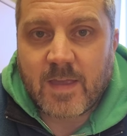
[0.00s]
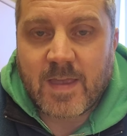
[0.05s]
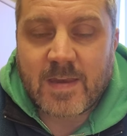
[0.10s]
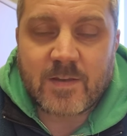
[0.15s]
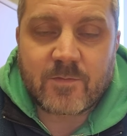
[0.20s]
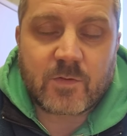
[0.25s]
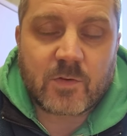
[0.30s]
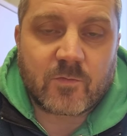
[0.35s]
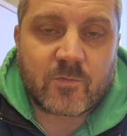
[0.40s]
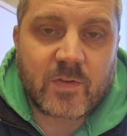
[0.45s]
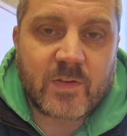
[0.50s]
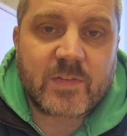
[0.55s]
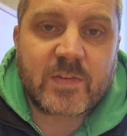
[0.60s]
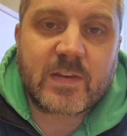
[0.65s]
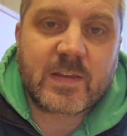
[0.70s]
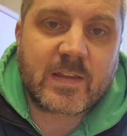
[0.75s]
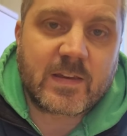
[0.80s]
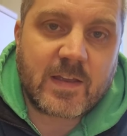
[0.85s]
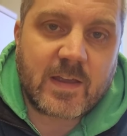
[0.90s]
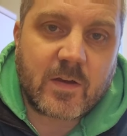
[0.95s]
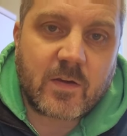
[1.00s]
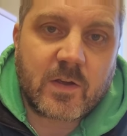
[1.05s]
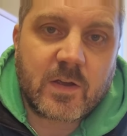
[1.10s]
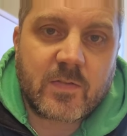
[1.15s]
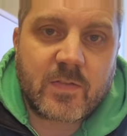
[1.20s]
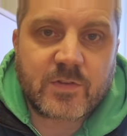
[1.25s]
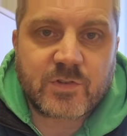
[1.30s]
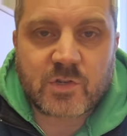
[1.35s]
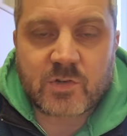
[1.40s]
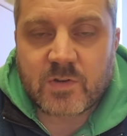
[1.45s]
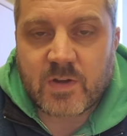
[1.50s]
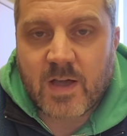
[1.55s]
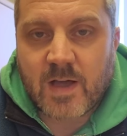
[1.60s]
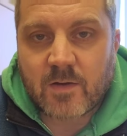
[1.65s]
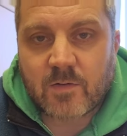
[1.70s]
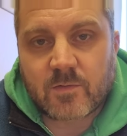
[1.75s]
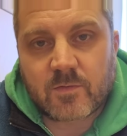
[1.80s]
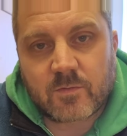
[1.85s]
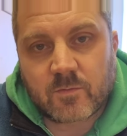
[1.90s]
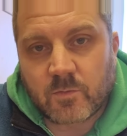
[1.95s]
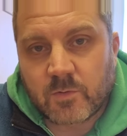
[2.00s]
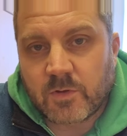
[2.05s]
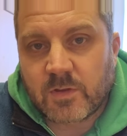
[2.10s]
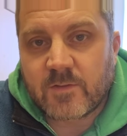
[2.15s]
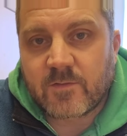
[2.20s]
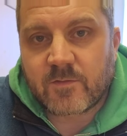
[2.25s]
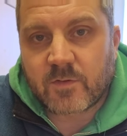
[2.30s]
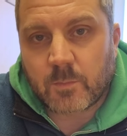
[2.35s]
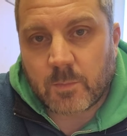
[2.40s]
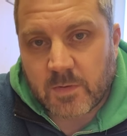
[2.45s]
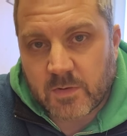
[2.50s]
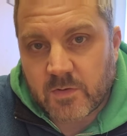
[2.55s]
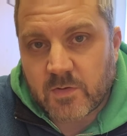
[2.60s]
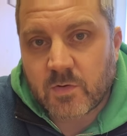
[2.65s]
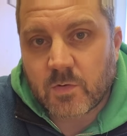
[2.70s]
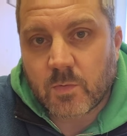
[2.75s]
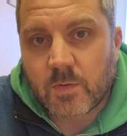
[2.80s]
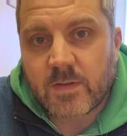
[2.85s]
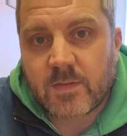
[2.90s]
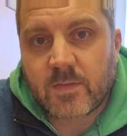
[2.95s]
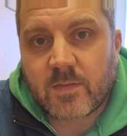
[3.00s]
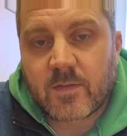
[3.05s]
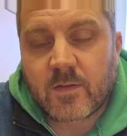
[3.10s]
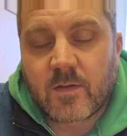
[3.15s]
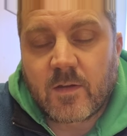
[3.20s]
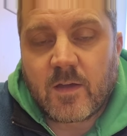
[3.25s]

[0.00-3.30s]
And if you're visiting an area that you're not really familiar with,